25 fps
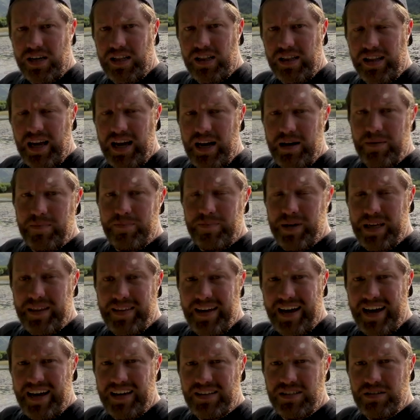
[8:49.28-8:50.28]
a little
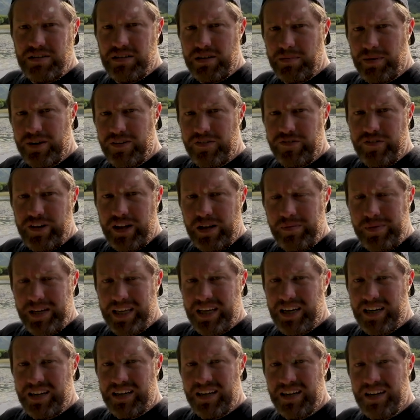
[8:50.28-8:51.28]
bit there doing a bit of
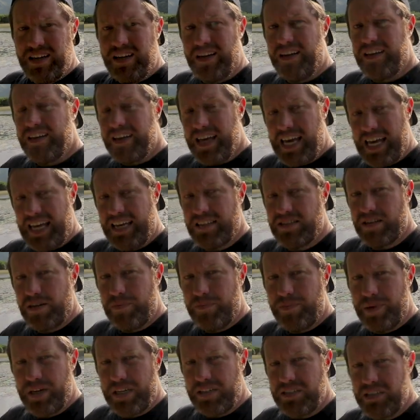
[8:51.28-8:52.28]
filming and getting his
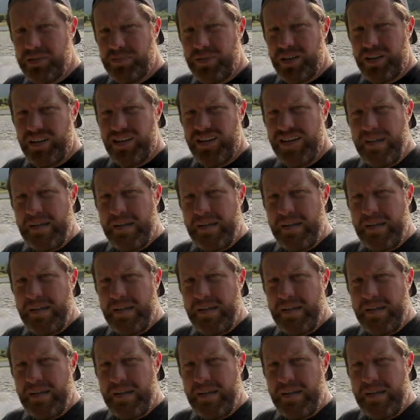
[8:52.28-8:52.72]
own picture. But